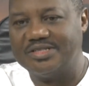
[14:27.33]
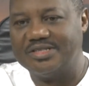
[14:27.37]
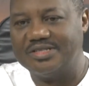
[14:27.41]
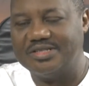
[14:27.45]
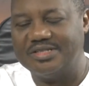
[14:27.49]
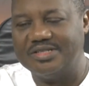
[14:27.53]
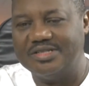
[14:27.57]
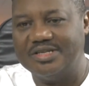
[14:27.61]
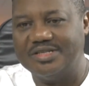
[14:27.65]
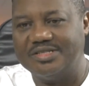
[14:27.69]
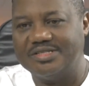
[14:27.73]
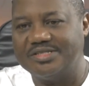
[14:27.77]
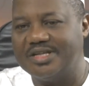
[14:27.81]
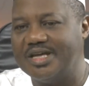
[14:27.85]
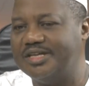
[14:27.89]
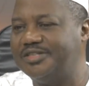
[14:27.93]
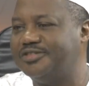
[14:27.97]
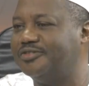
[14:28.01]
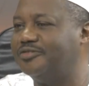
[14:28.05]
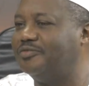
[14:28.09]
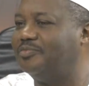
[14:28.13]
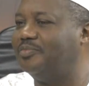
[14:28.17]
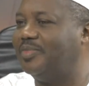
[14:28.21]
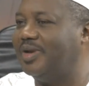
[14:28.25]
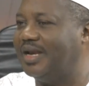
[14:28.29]
the state
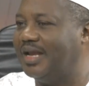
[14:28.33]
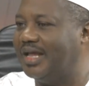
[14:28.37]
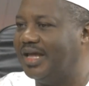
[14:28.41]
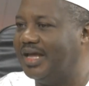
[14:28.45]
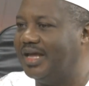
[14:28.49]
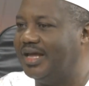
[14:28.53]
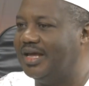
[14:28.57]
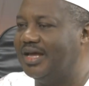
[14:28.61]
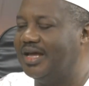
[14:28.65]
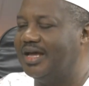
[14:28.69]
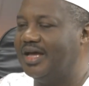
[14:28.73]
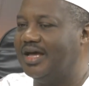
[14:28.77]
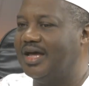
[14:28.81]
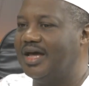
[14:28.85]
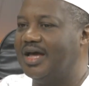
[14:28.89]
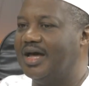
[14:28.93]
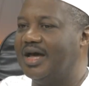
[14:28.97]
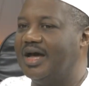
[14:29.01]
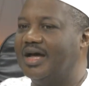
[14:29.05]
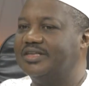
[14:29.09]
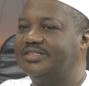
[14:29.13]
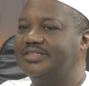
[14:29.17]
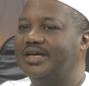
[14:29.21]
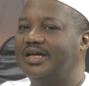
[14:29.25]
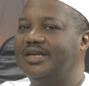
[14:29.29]
of play
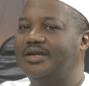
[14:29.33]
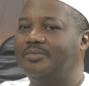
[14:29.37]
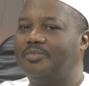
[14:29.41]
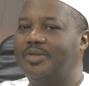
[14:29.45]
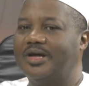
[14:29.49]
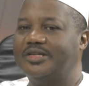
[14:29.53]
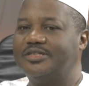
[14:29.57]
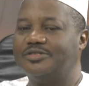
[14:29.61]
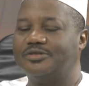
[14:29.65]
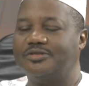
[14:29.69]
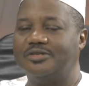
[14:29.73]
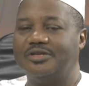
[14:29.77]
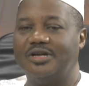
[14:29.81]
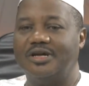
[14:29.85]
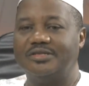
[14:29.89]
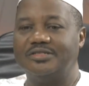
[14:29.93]
at any particular